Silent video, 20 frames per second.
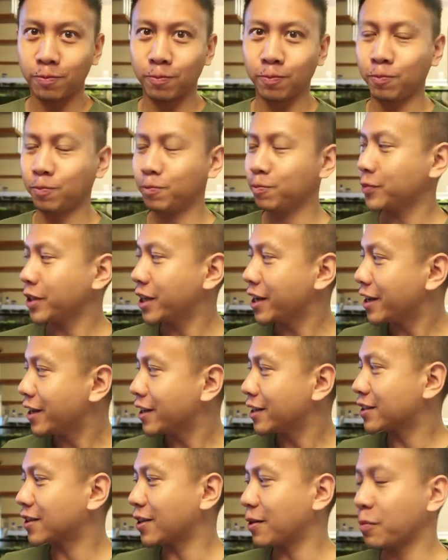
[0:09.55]

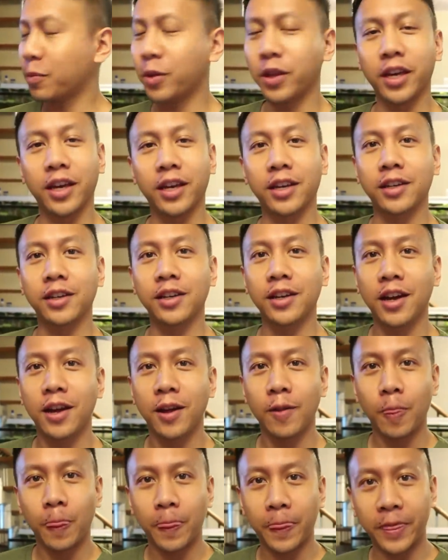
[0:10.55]
Mm-hmm. Something
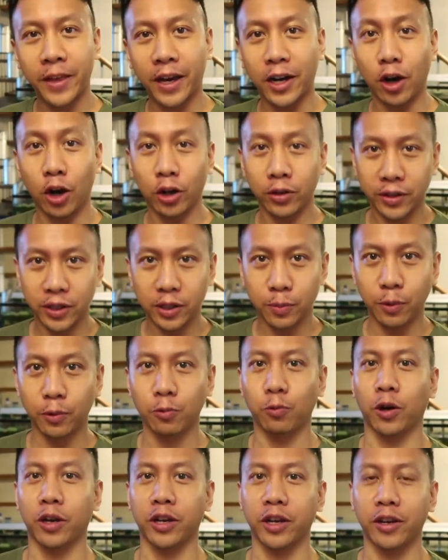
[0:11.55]
that RJ's
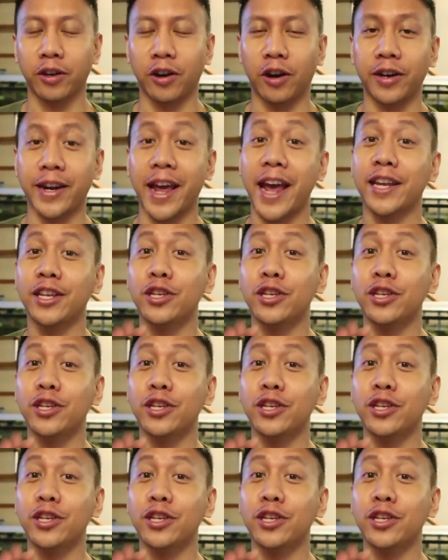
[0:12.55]
been working on,